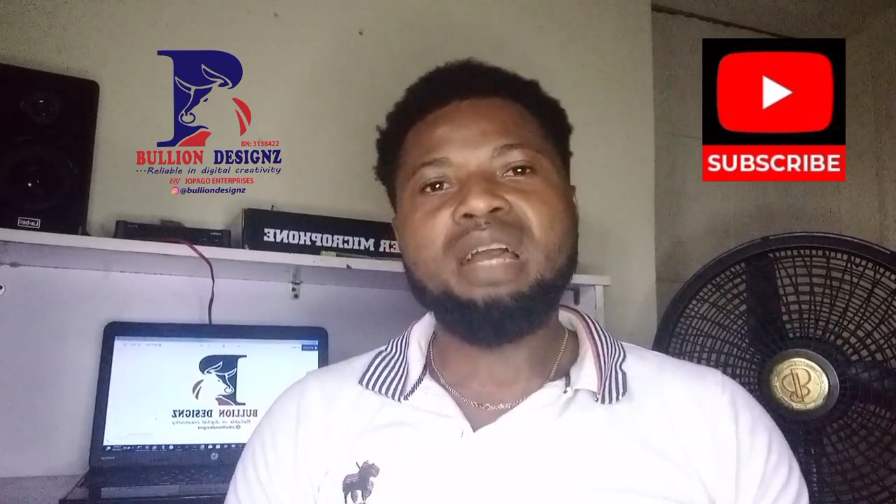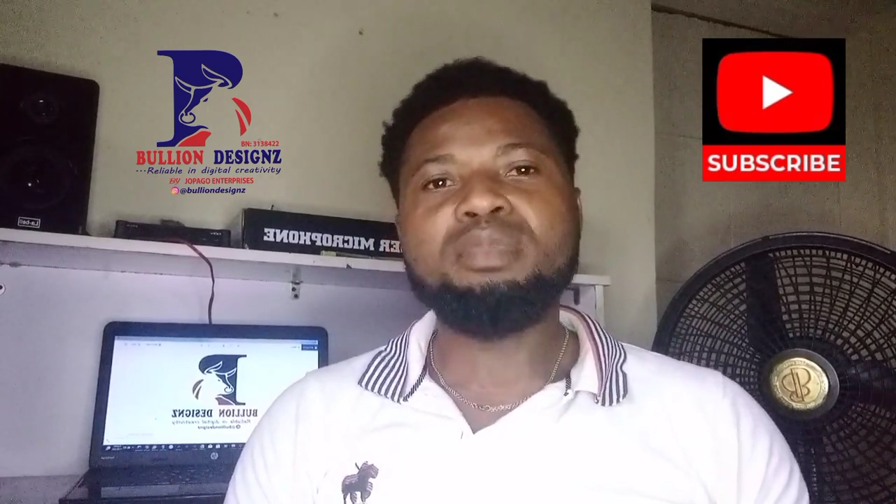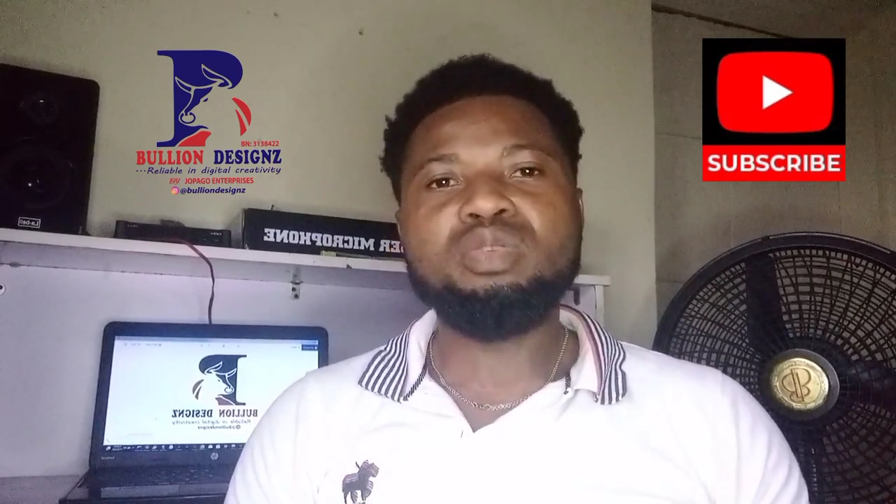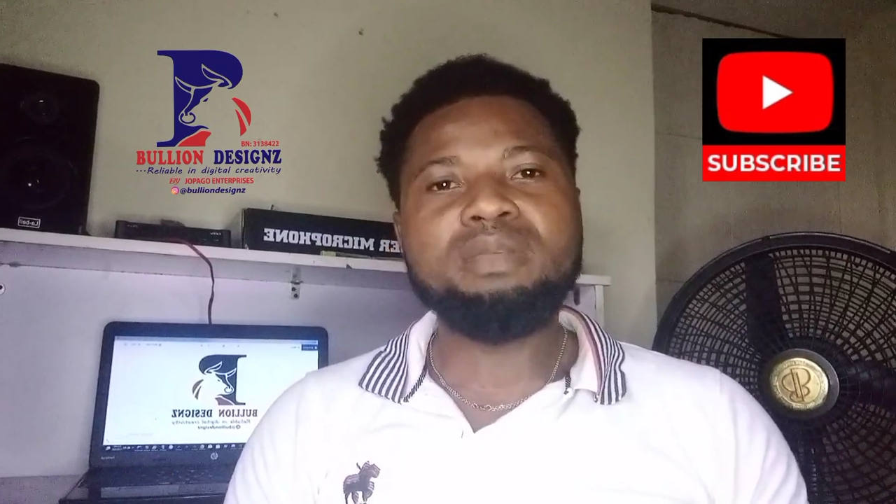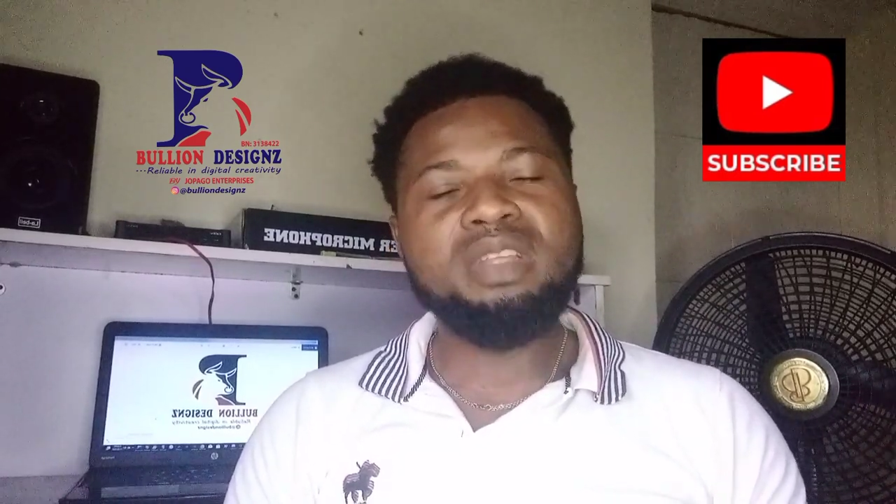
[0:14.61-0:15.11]
I'm
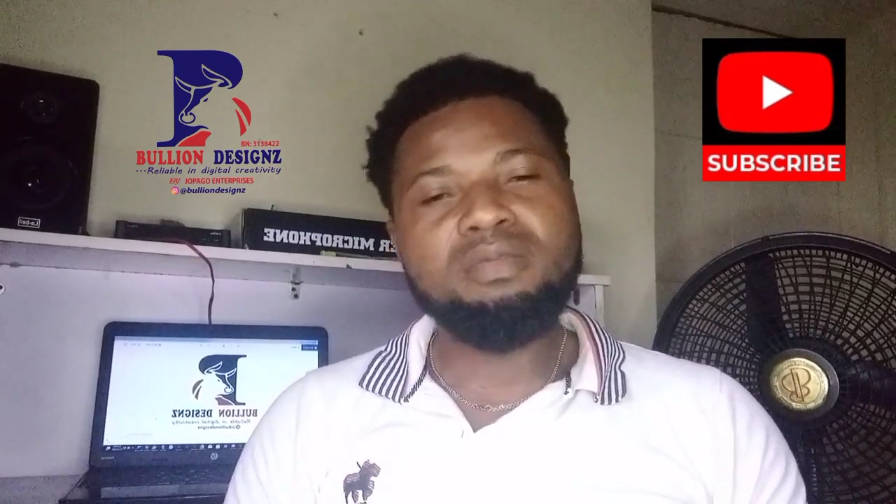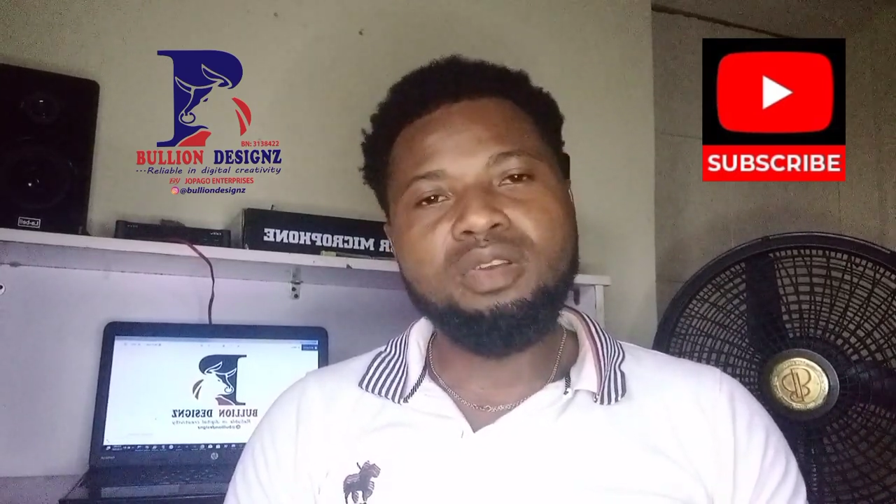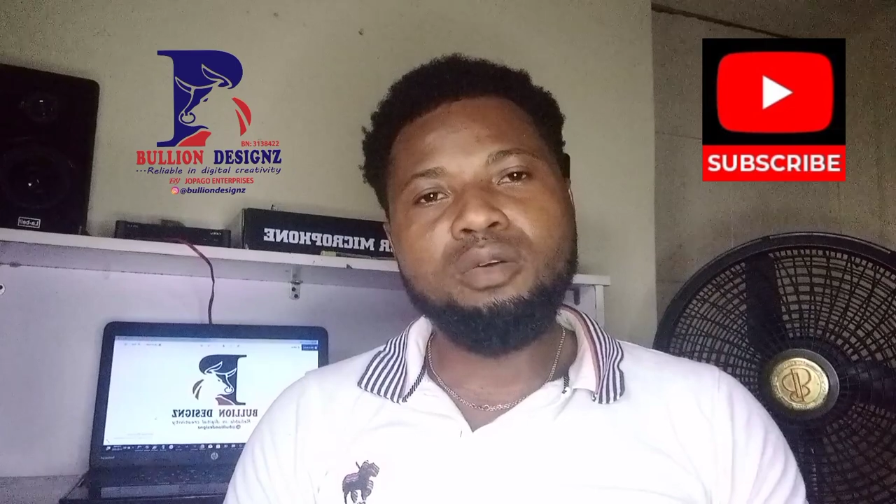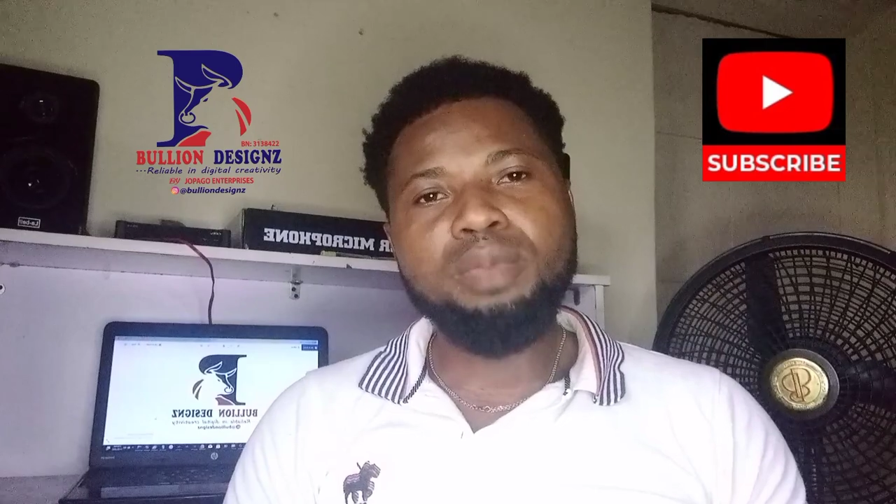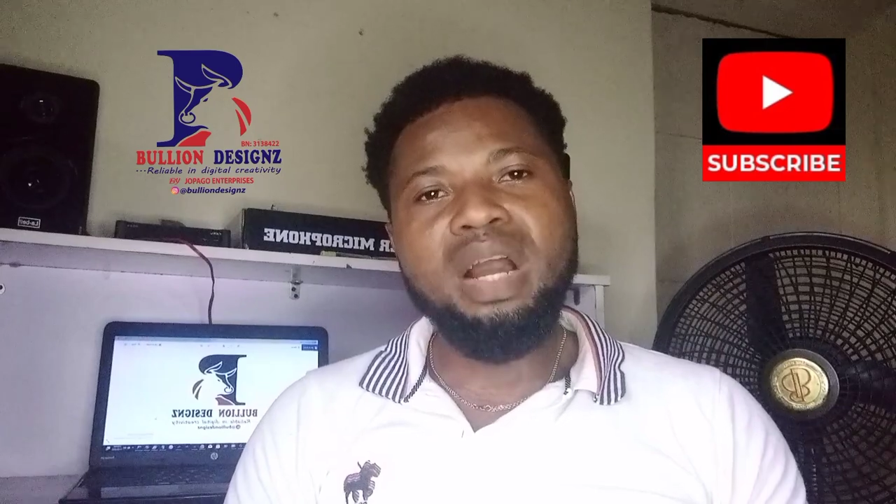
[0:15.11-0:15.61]
a web
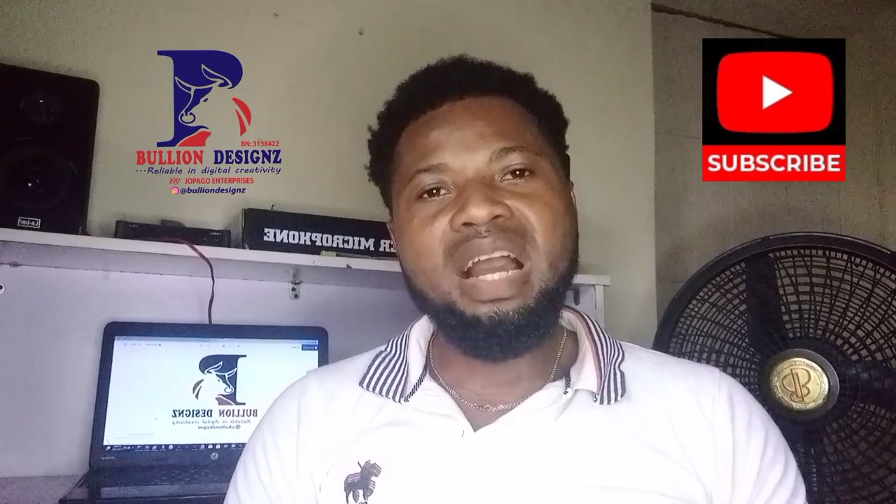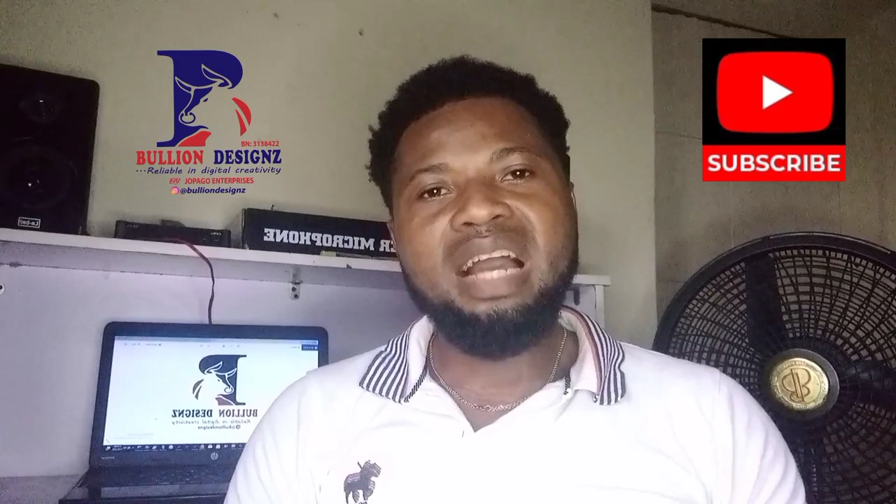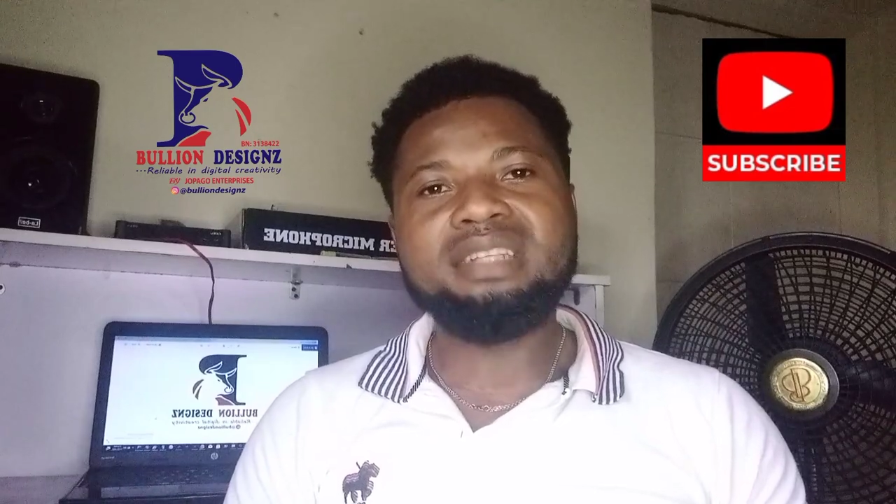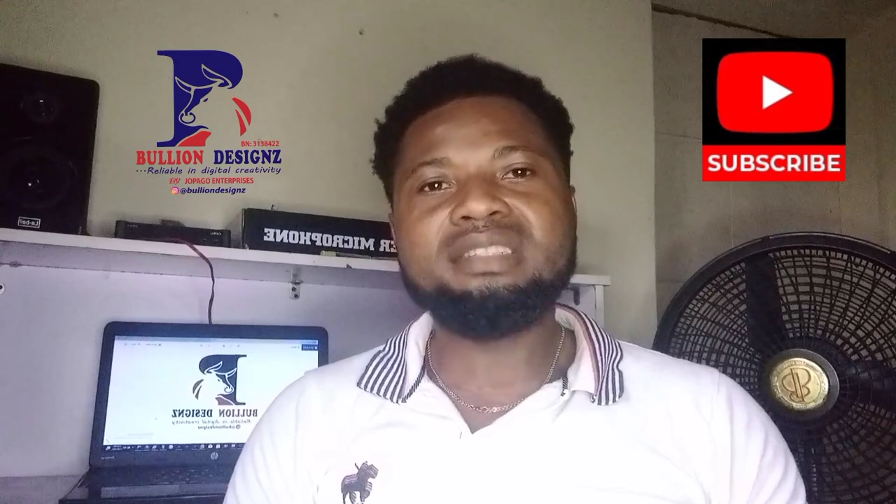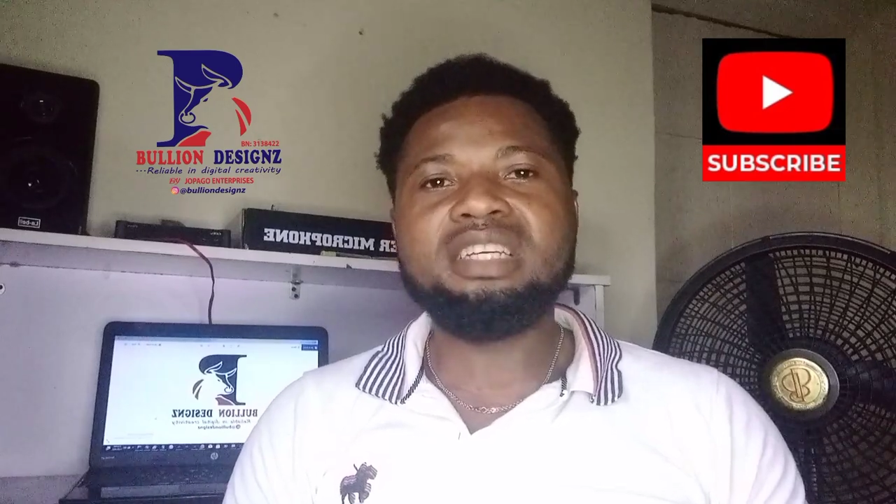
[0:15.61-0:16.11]
developer
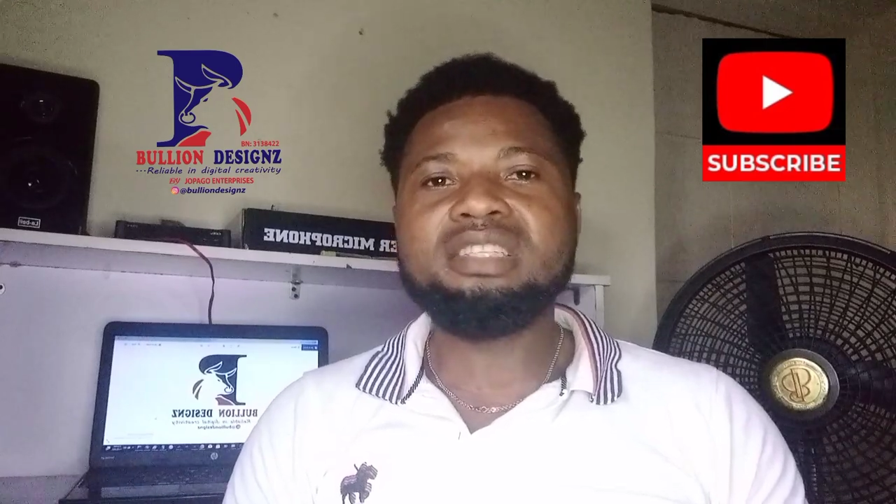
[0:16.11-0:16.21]
and